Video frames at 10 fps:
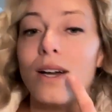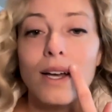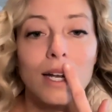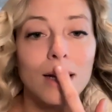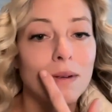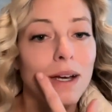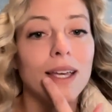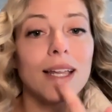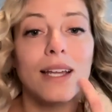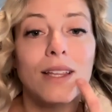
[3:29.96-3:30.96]
and I'm not
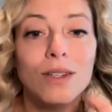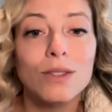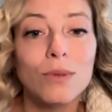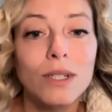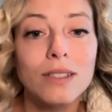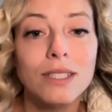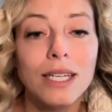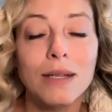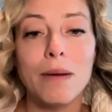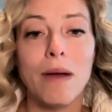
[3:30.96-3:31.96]
getting those wrinkles
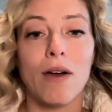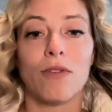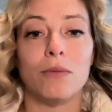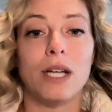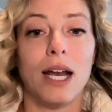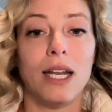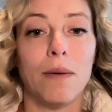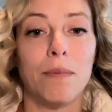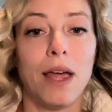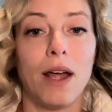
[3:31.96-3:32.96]
in my mouth from tightening
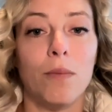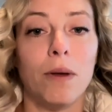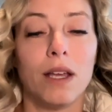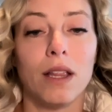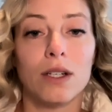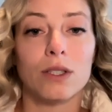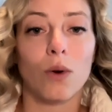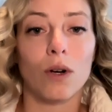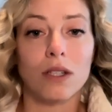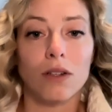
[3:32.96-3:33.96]
up that orbicularis
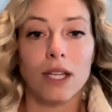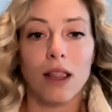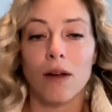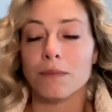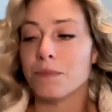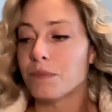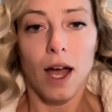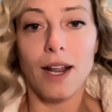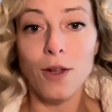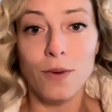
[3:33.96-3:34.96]
oris all day long.
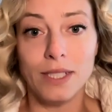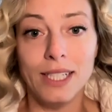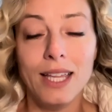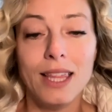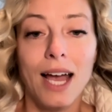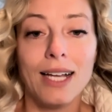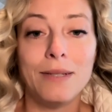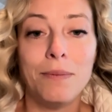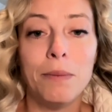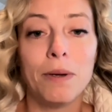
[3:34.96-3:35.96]
Another reason that
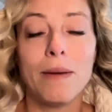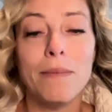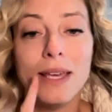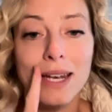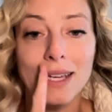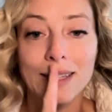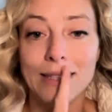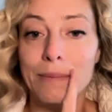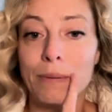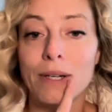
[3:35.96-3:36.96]
people can be getting
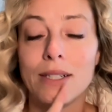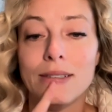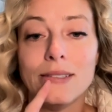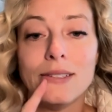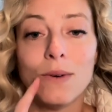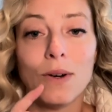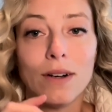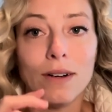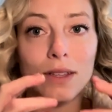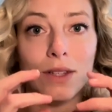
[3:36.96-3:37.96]
lip wrinkles
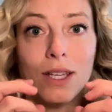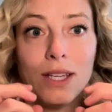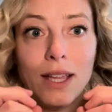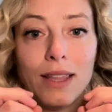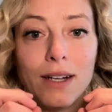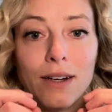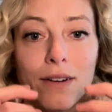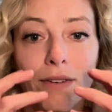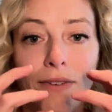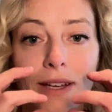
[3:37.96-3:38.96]
or looking like
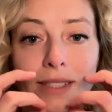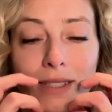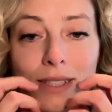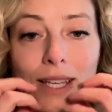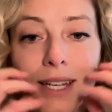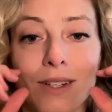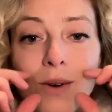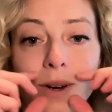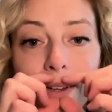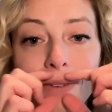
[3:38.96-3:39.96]
their face is getting
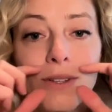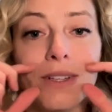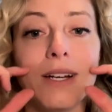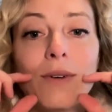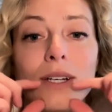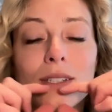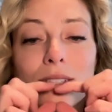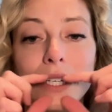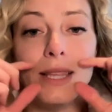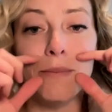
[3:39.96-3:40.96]
quite a few
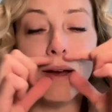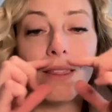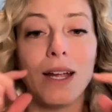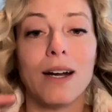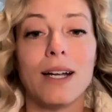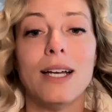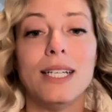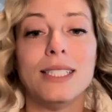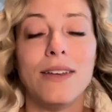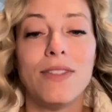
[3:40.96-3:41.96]
wrinkles in the mouth area
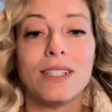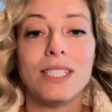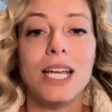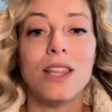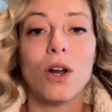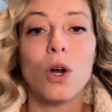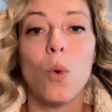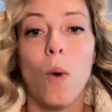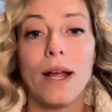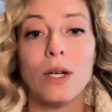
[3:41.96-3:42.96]
is if their teeth are
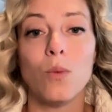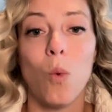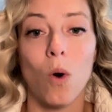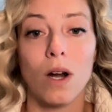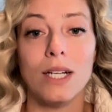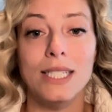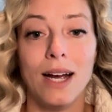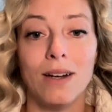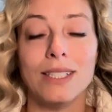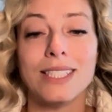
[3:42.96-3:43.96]
quite worn
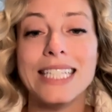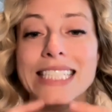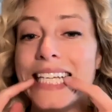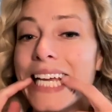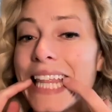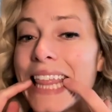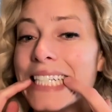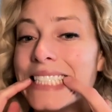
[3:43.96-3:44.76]
down. So the teeth